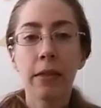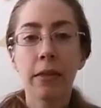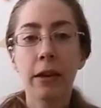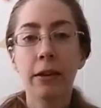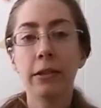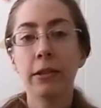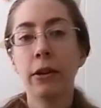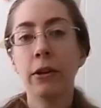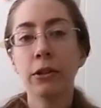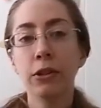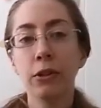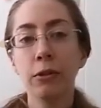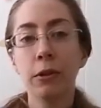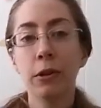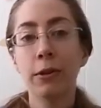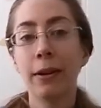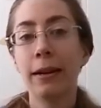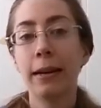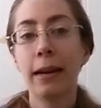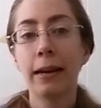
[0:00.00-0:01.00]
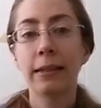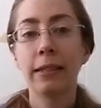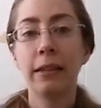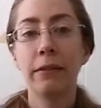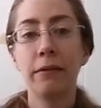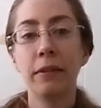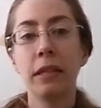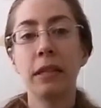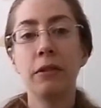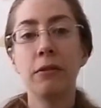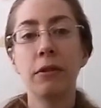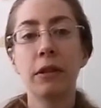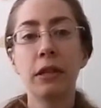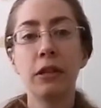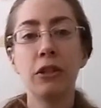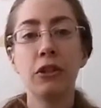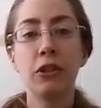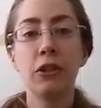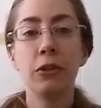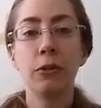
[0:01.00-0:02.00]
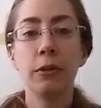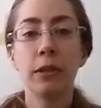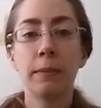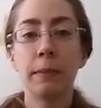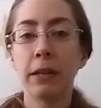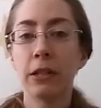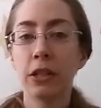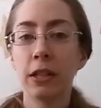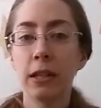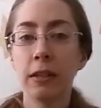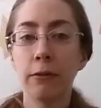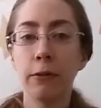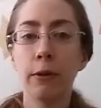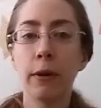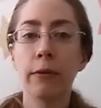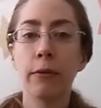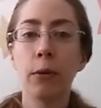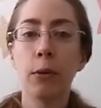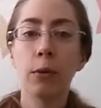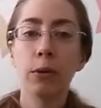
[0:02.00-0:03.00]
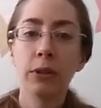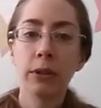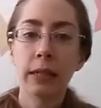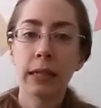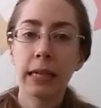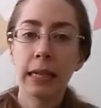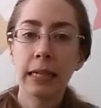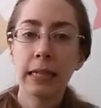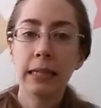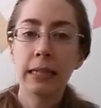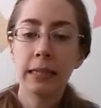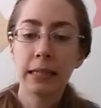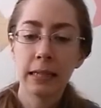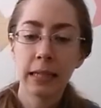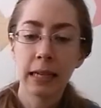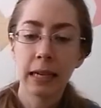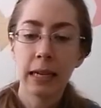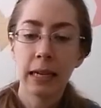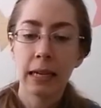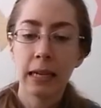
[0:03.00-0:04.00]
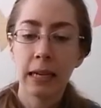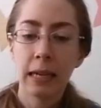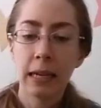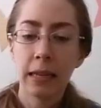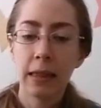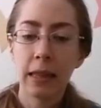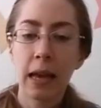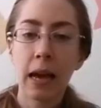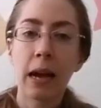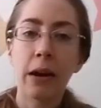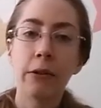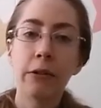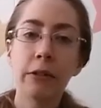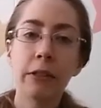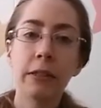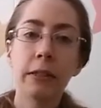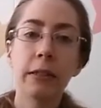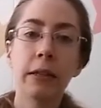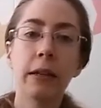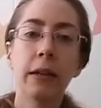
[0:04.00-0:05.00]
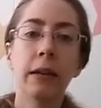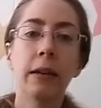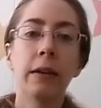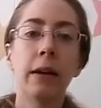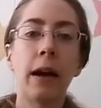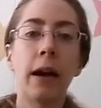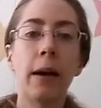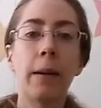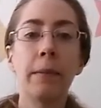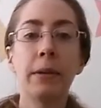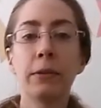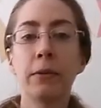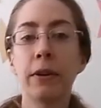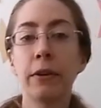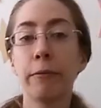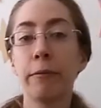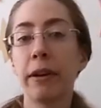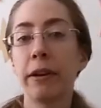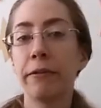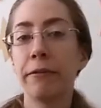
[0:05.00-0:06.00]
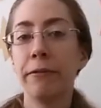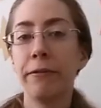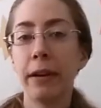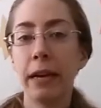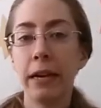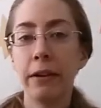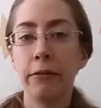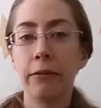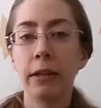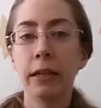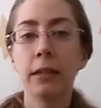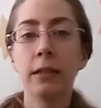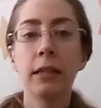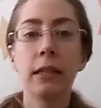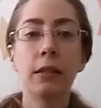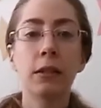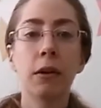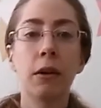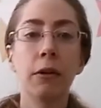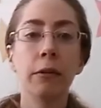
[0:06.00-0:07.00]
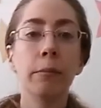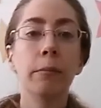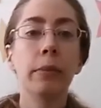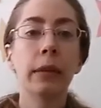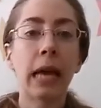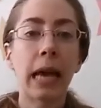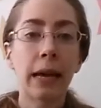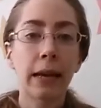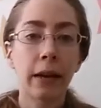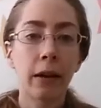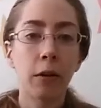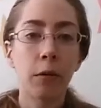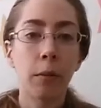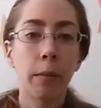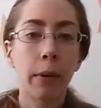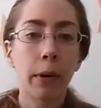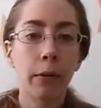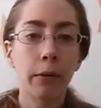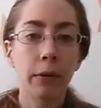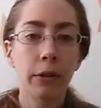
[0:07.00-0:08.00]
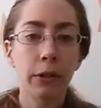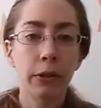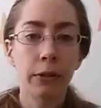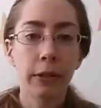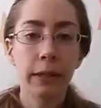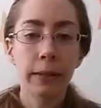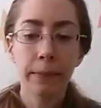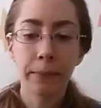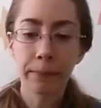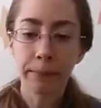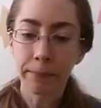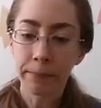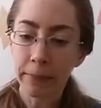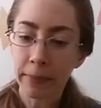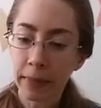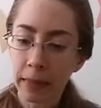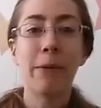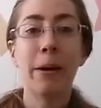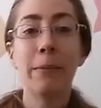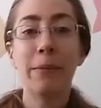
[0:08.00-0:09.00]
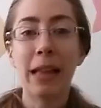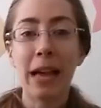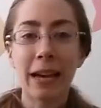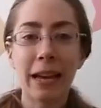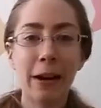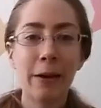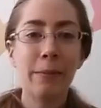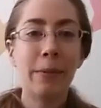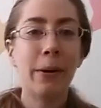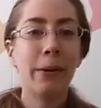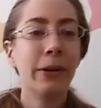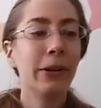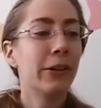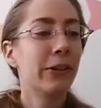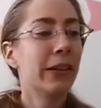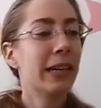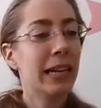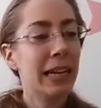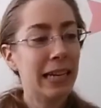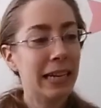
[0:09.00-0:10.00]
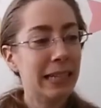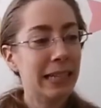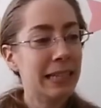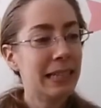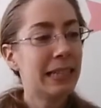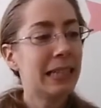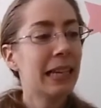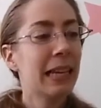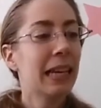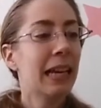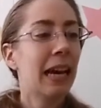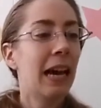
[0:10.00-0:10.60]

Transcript: There's also a great activity you can do, especially if you have older kids in the house. It's one of my favorites. It's called Blackout Poetry. What Blackout Poetry is